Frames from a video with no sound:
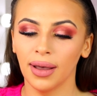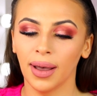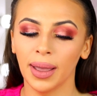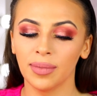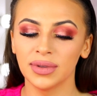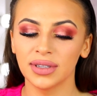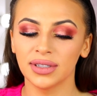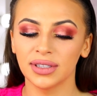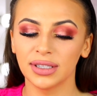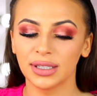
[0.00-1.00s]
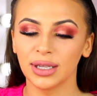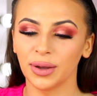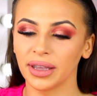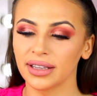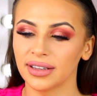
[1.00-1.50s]
I'm
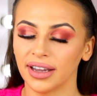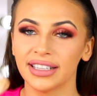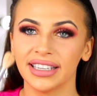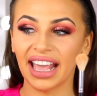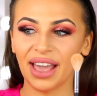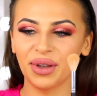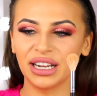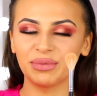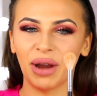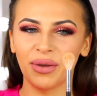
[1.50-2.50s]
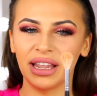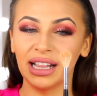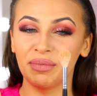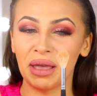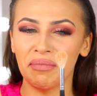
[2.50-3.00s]
so excited. Okay, we're going to spray it with a
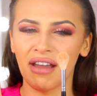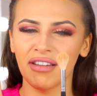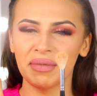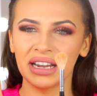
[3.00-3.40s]
little bit of Maria